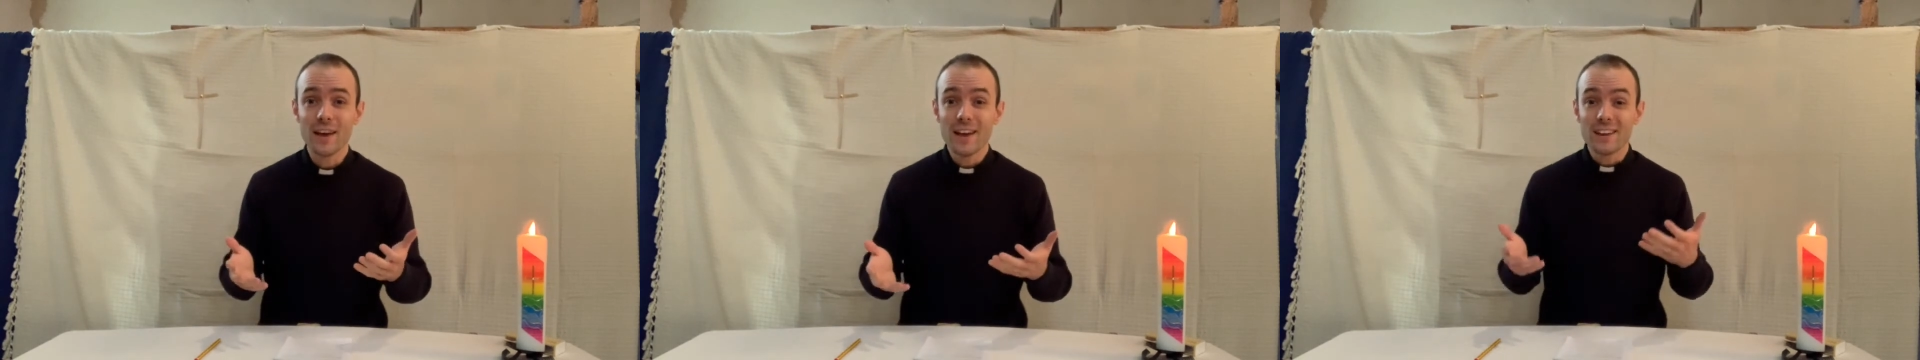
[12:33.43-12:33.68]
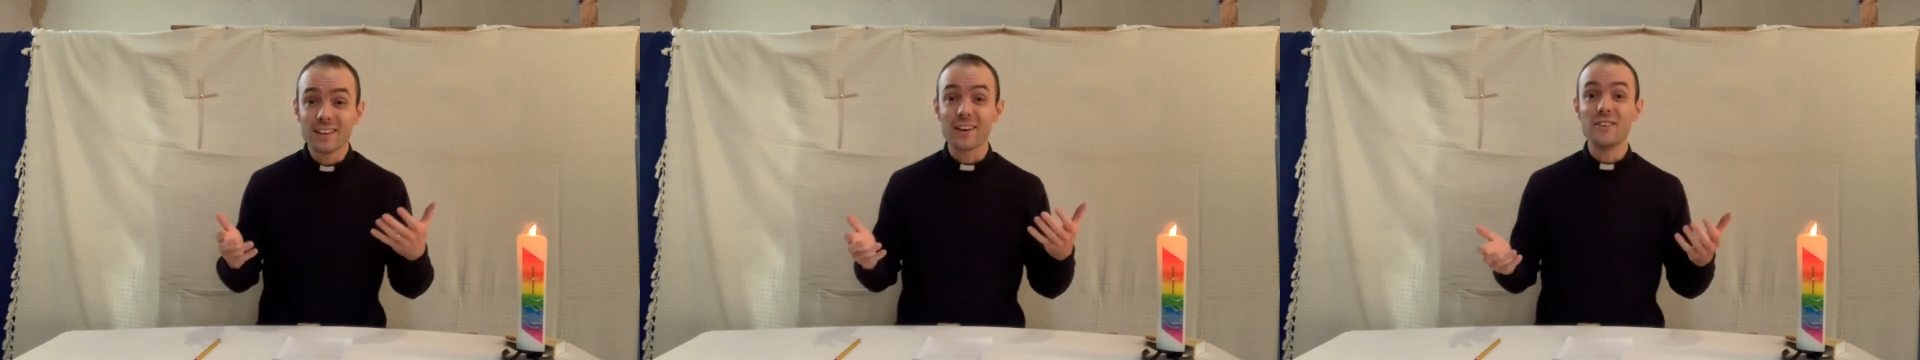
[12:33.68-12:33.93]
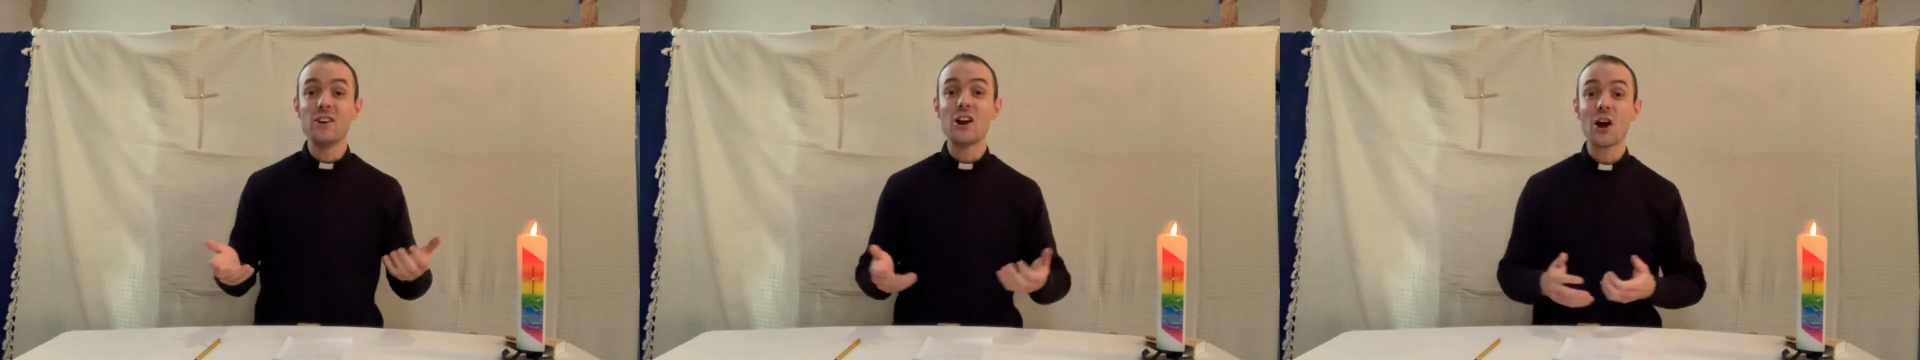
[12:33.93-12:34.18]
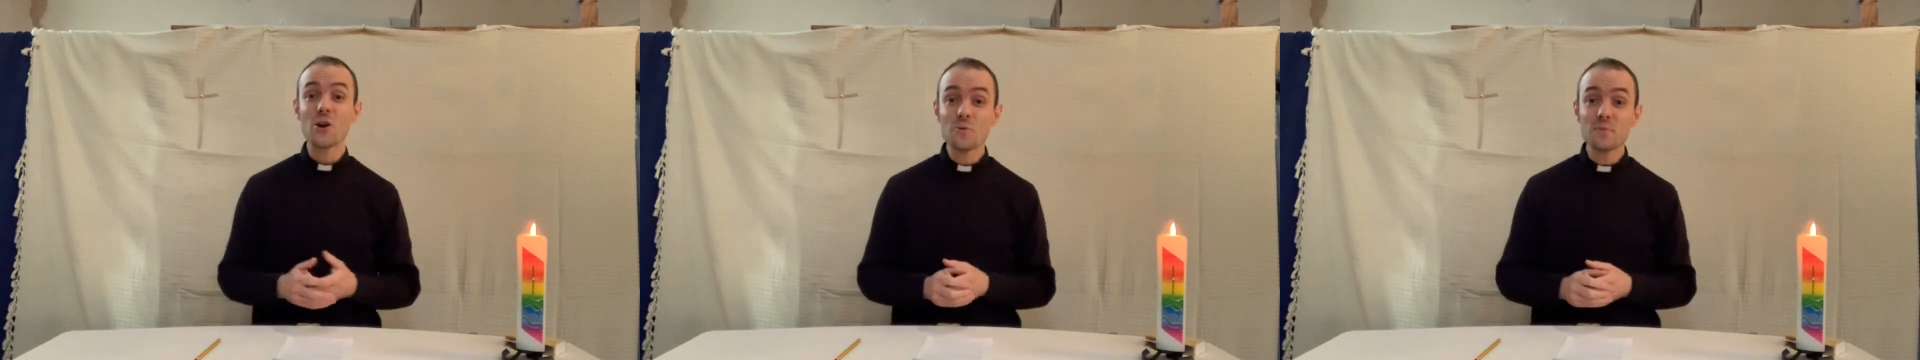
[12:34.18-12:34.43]
You know,
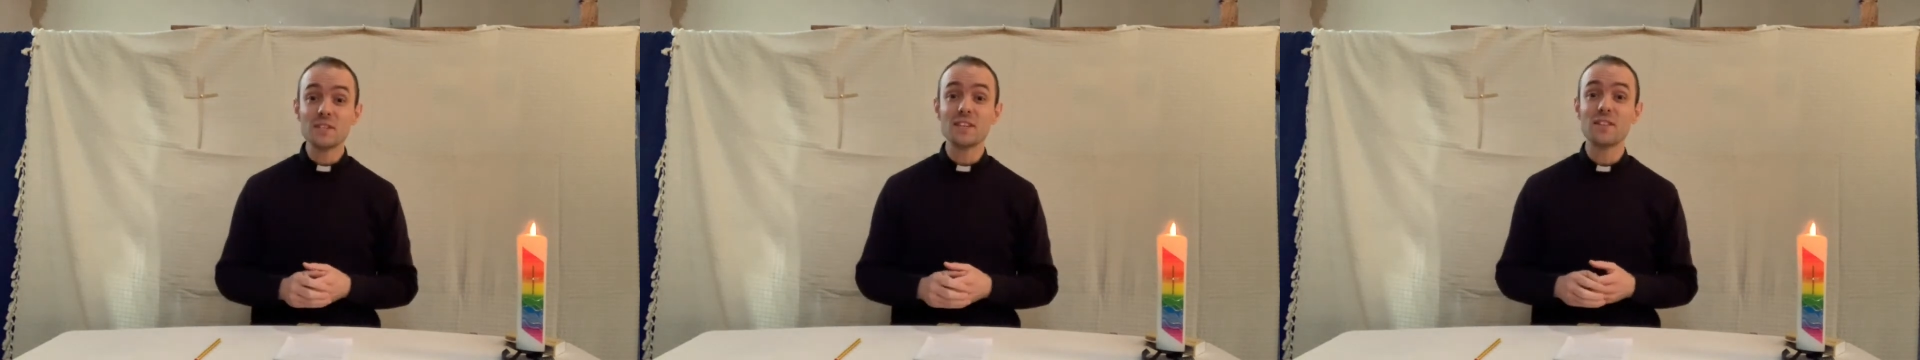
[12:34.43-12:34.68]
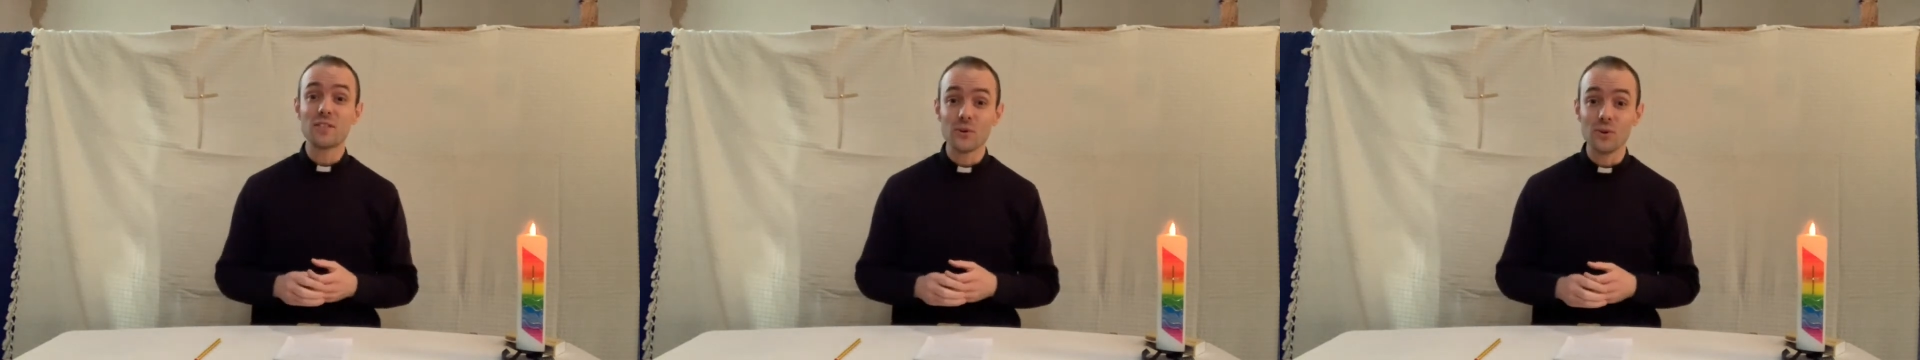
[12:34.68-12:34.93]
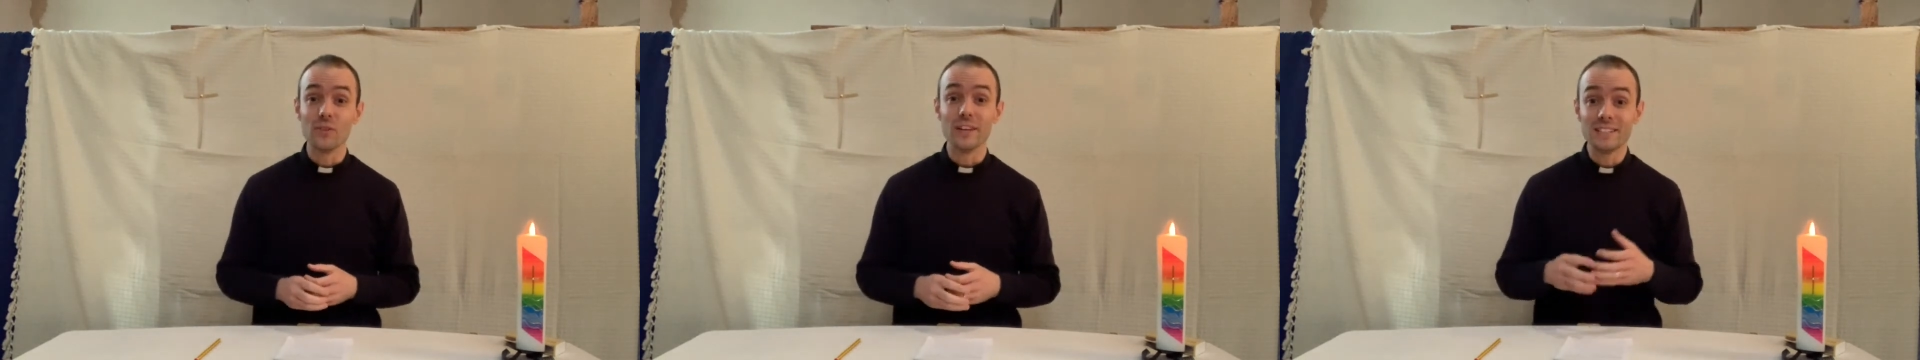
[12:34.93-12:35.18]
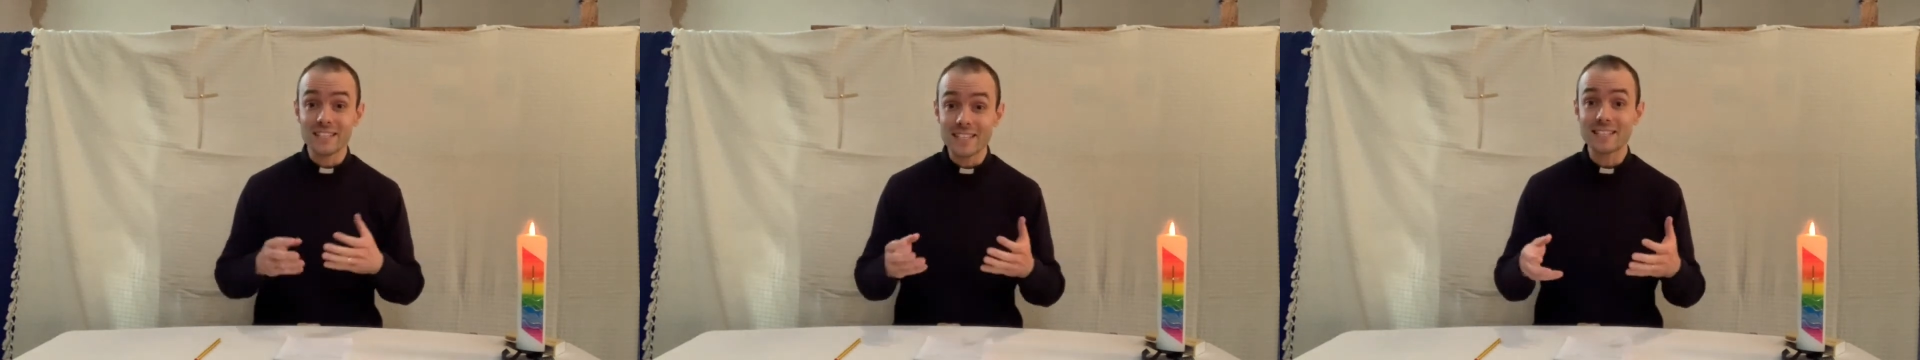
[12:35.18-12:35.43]
nobody thought that
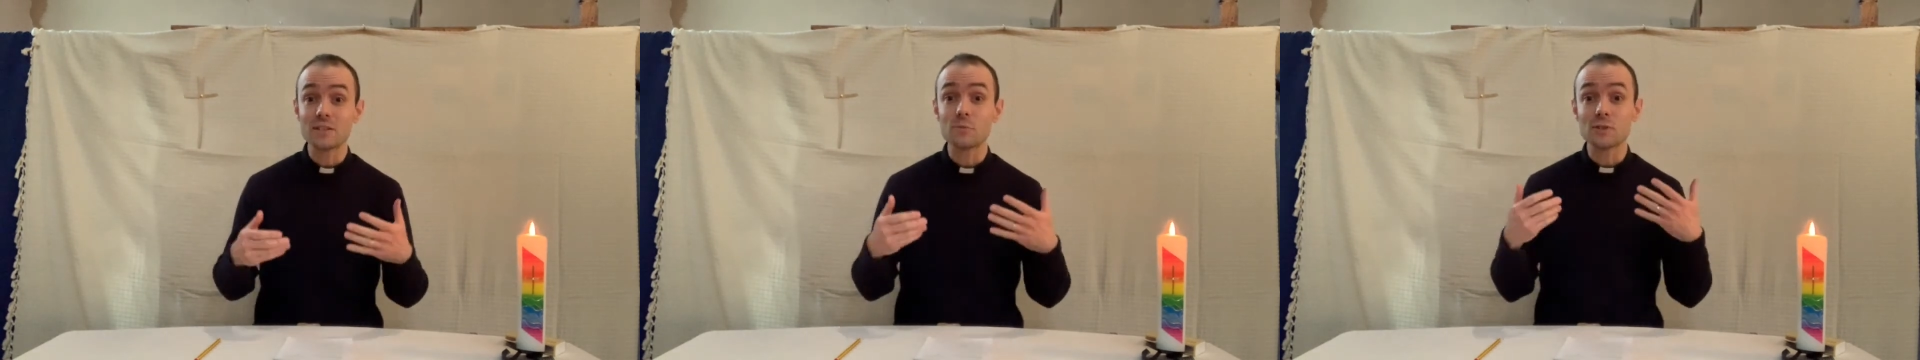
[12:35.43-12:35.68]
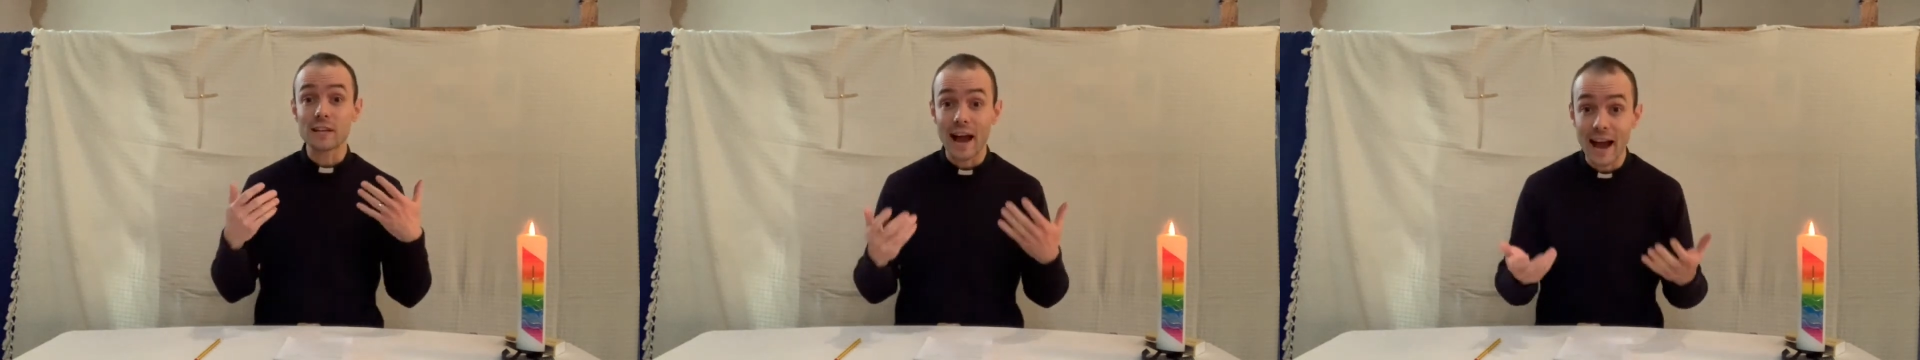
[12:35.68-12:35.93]
Jesus was